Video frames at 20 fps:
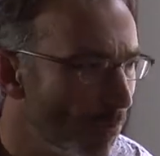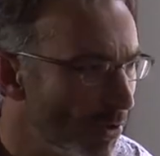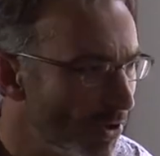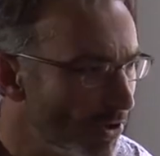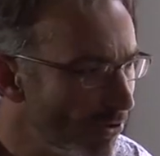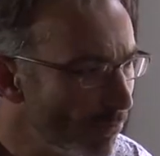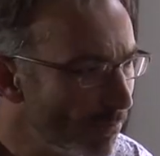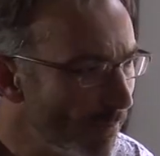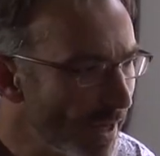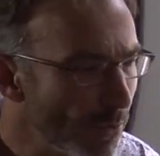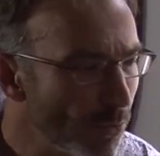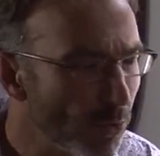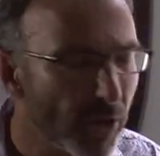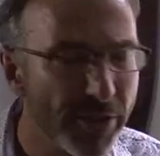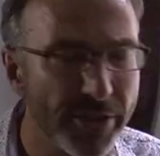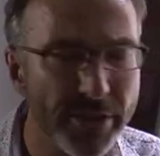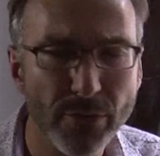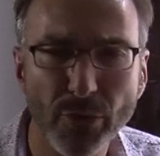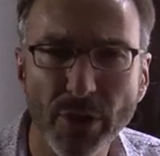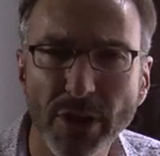But you might
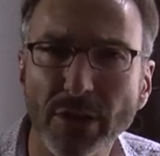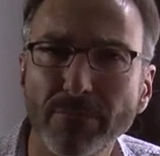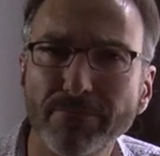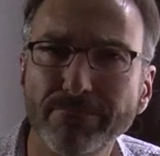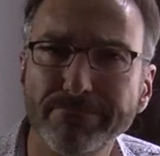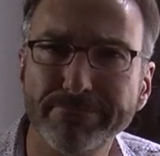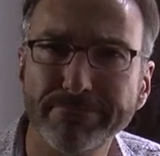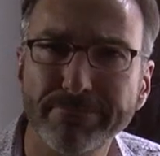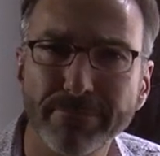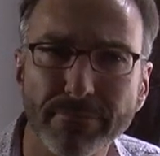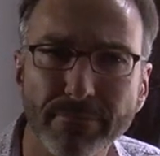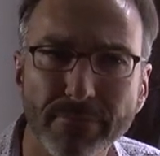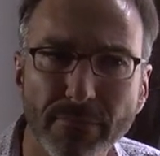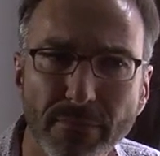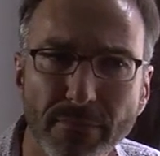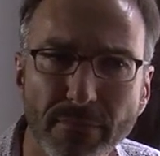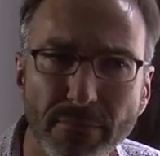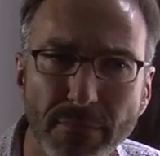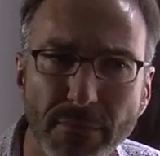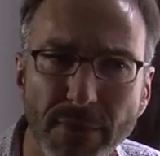wonder, well,
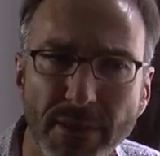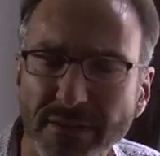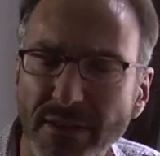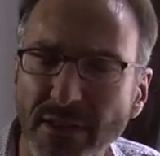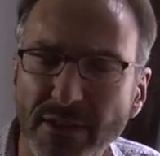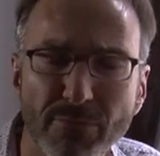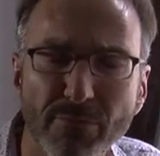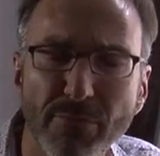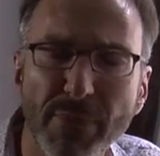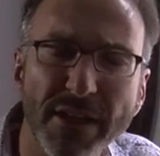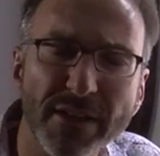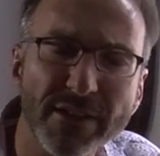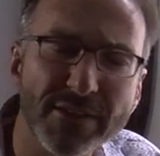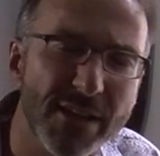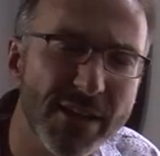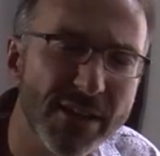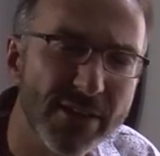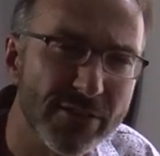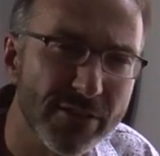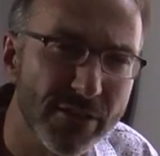this doesn't make
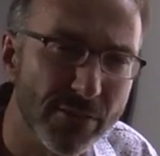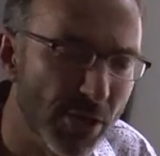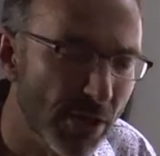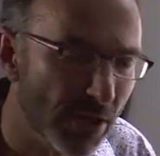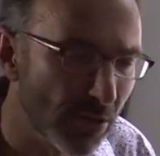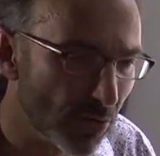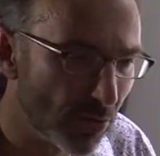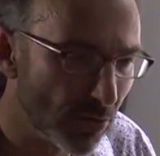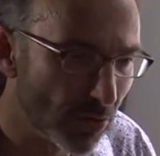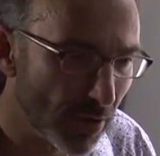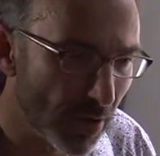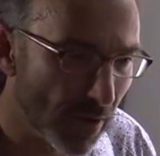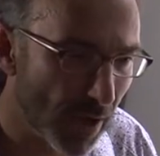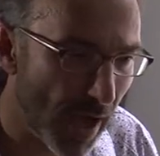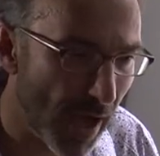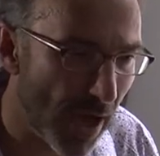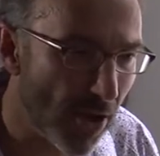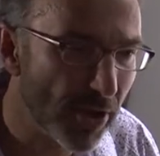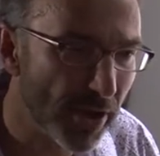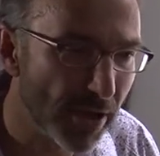sense. I mean,
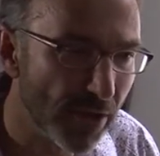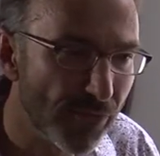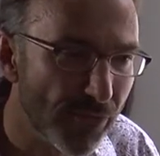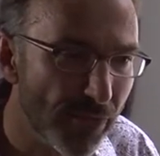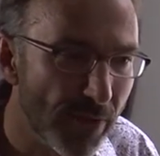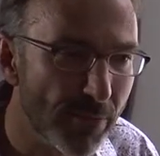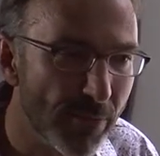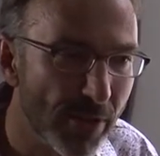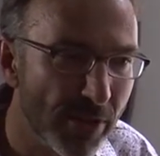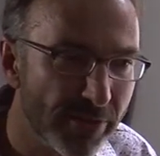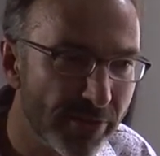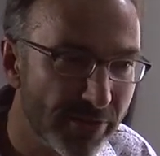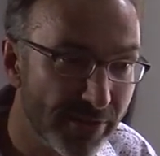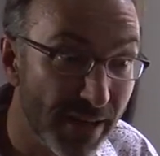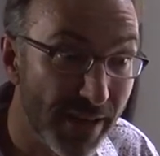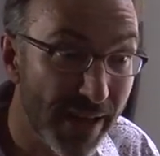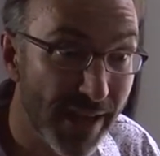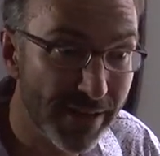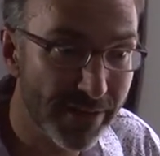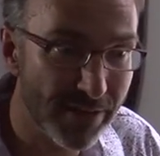how can a female
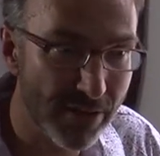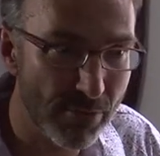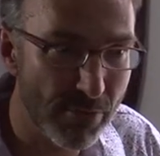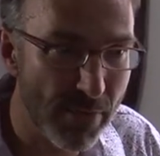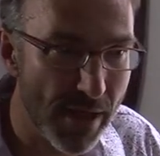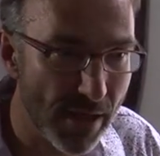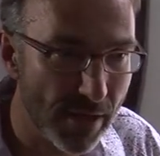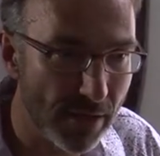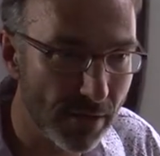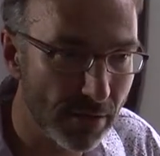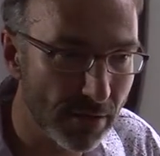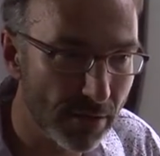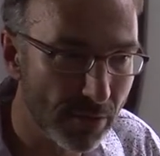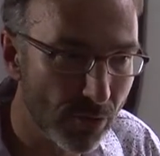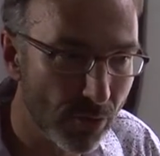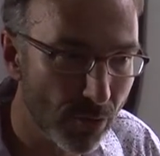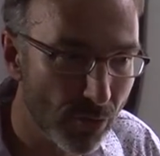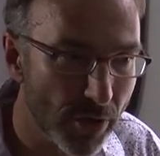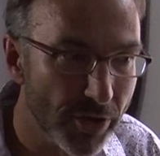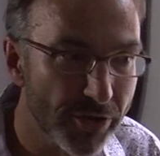select a male
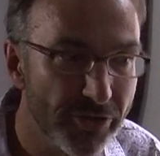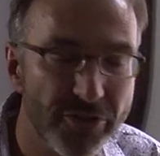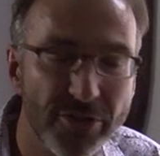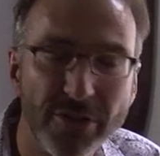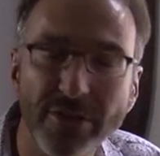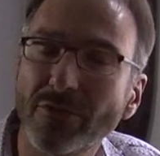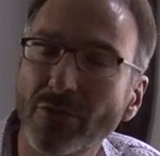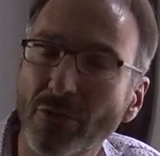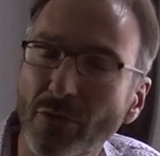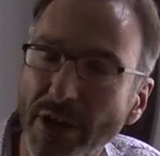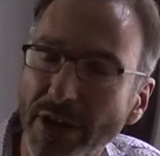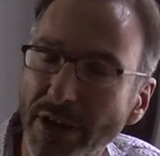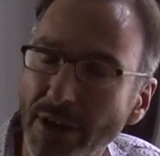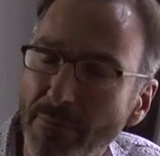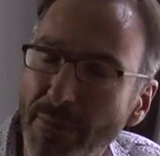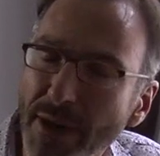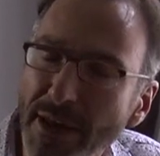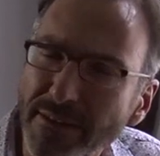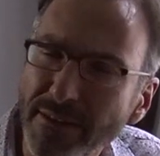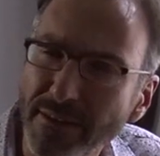once she's already
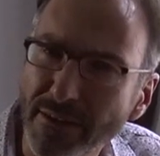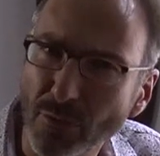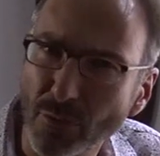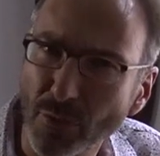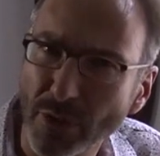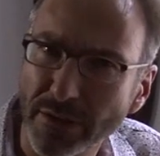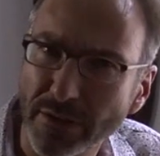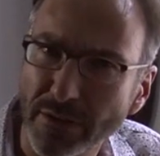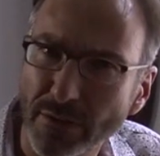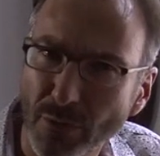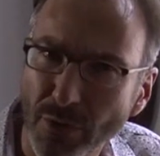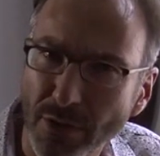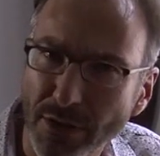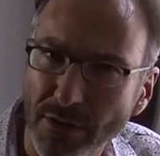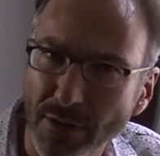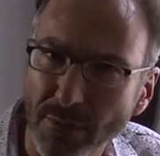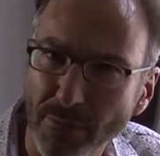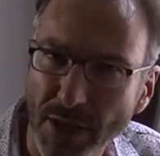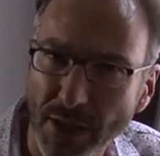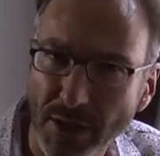mated with,
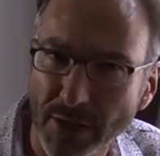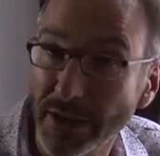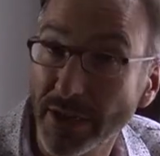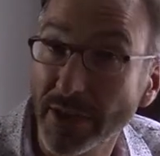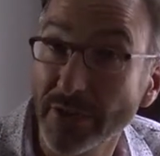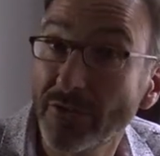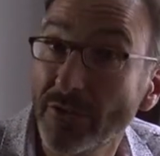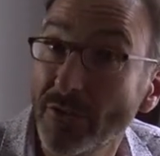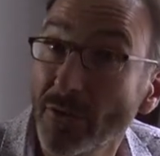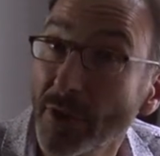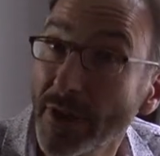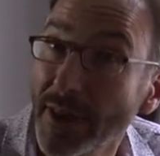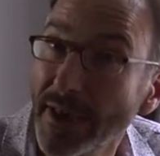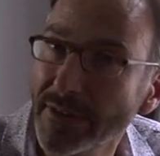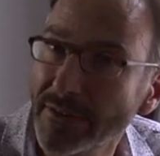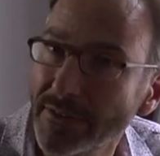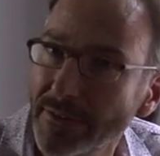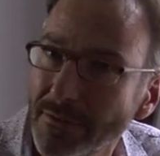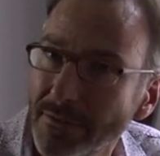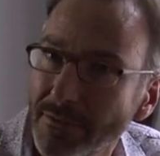with the male? Then it's too
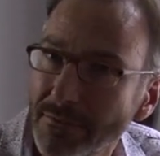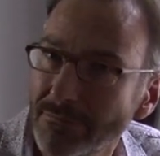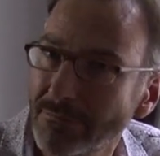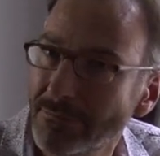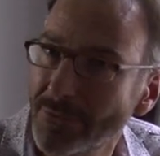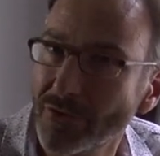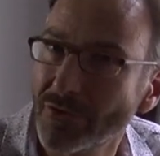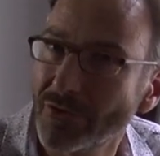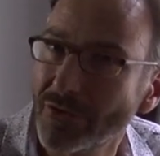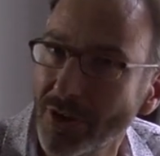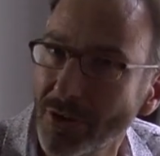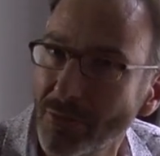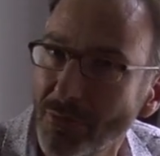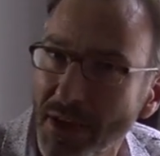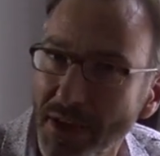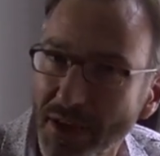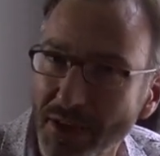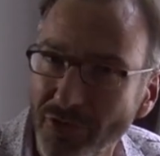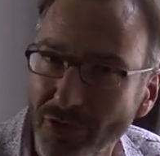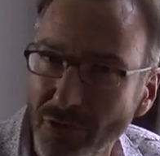late to still
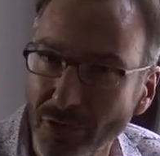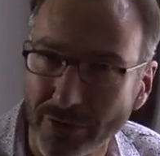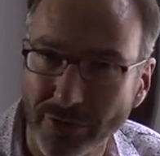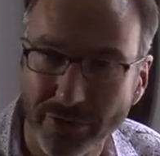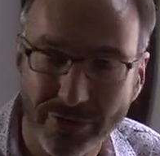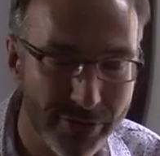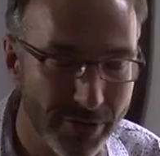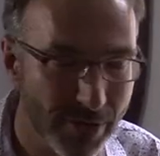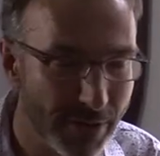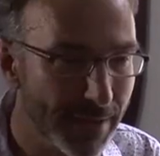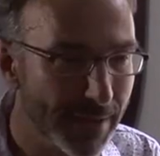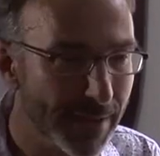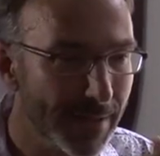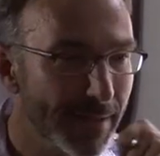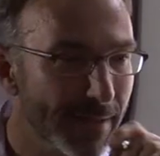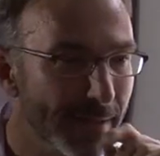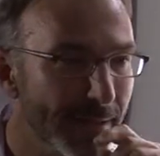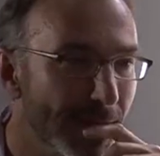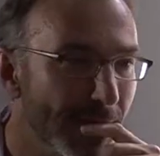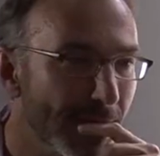make a choice.
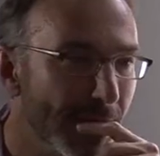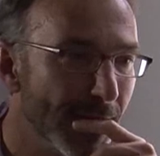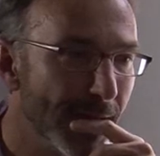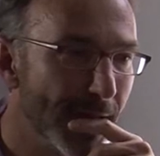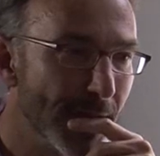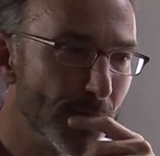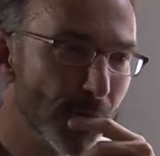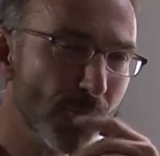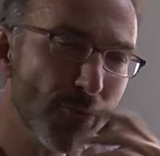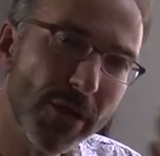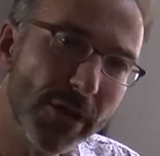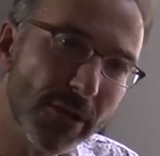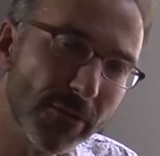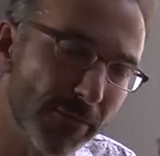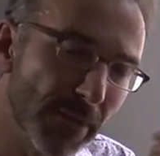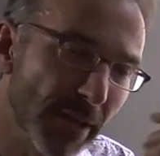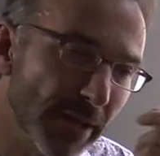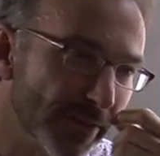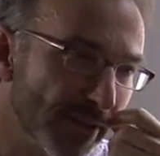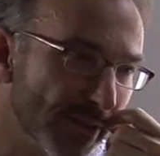Um,
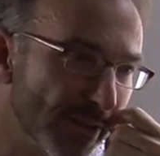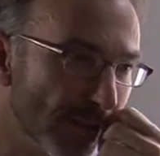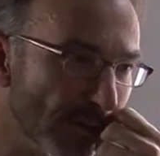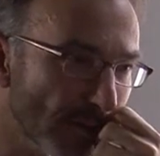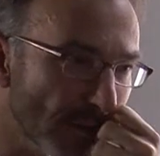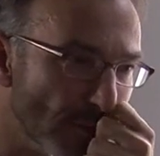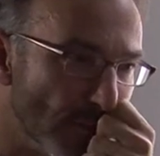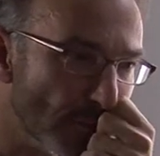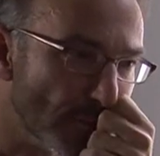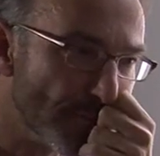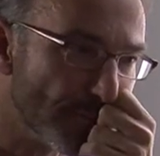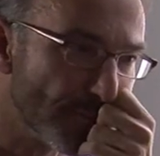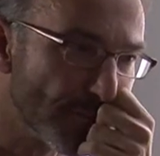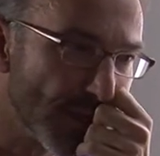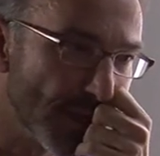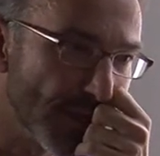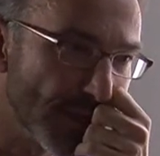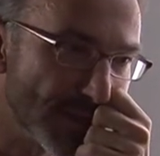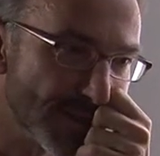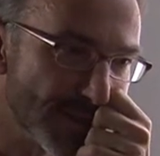well, yes and no.
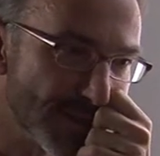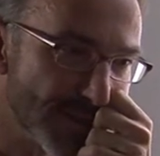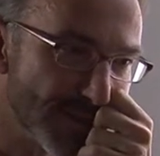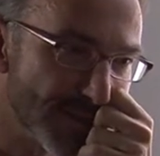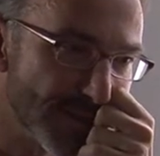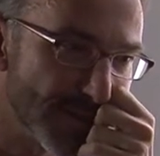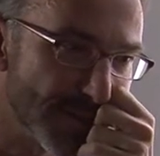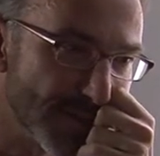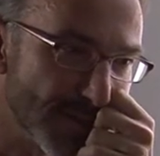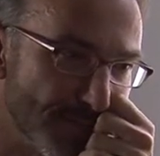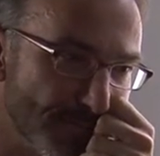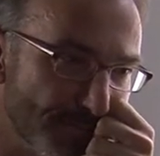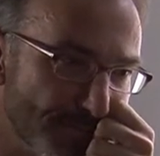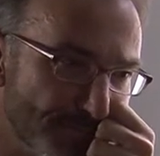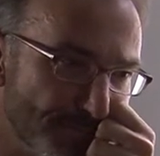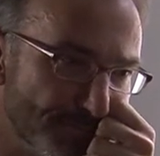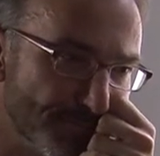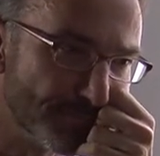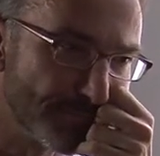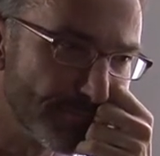It's
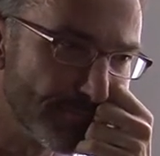um,